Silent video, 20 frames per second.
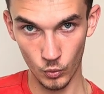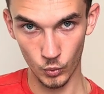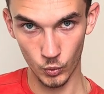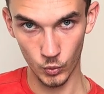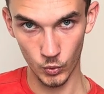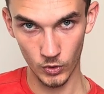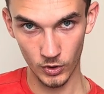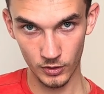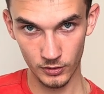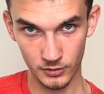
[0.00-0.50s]

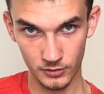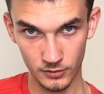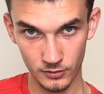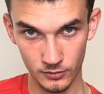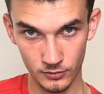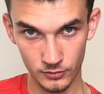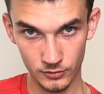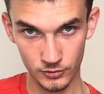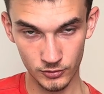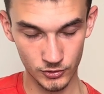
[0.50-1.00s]
1,
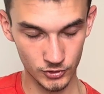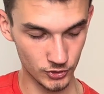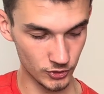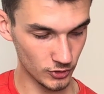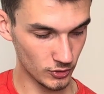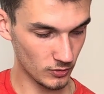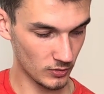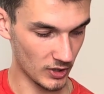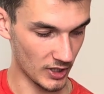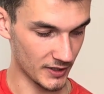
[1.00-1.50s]

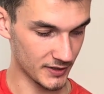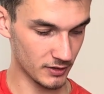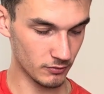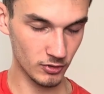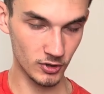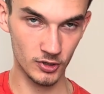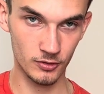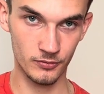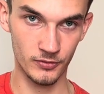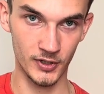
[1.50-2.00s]
2, and then we're
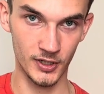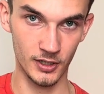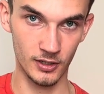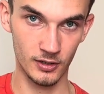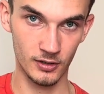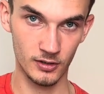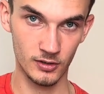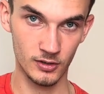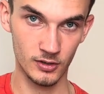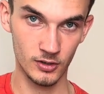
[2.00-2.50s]
going to fret it.
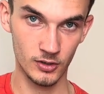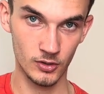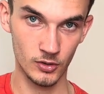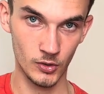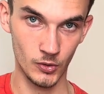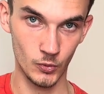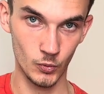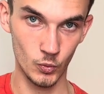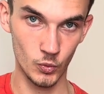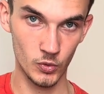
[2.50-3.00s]

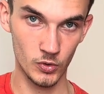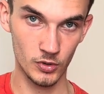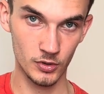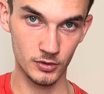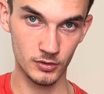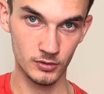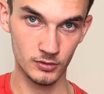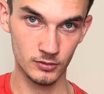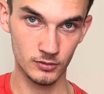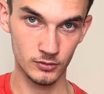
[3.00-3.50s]

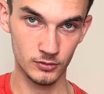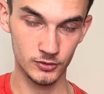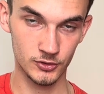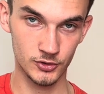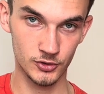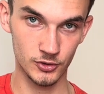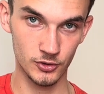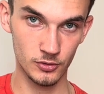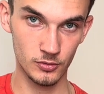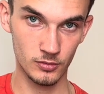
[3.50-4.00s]
1,
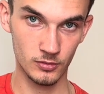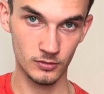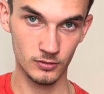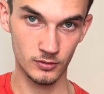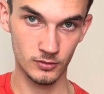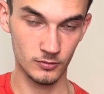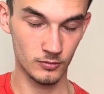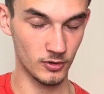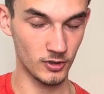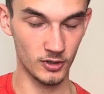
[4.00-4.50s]
2,
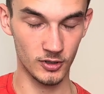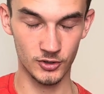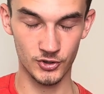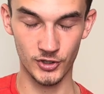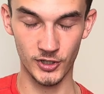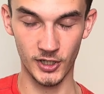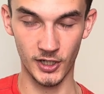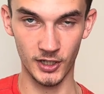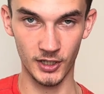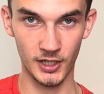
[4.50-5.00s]
going to
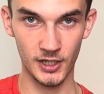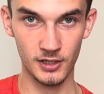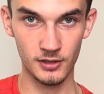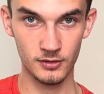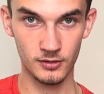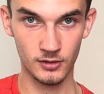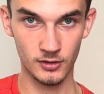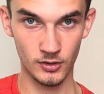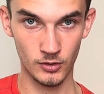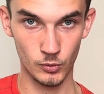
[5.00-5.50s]
try it again.
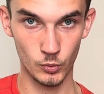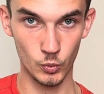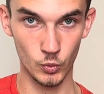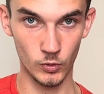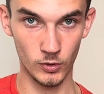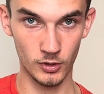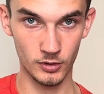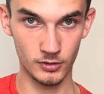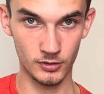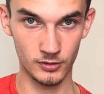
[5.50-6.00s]

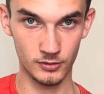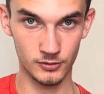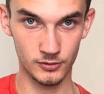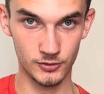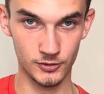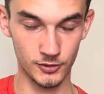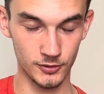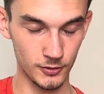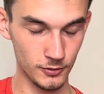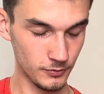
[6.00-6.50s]
1,
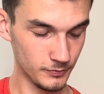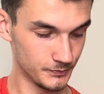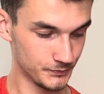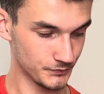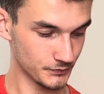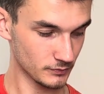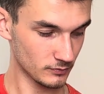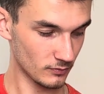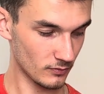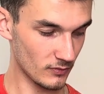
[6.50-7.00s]
2,
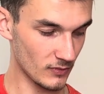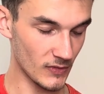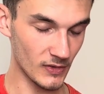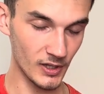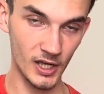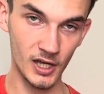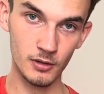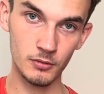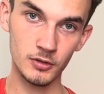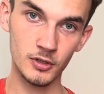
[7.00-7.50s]

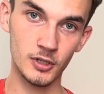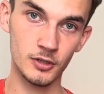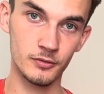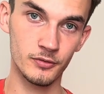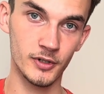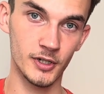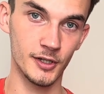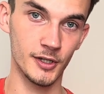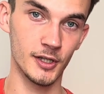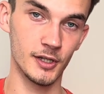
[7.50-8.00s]
and we're going to
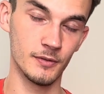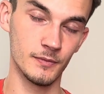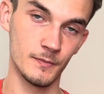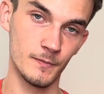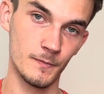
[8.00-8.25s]
fret again.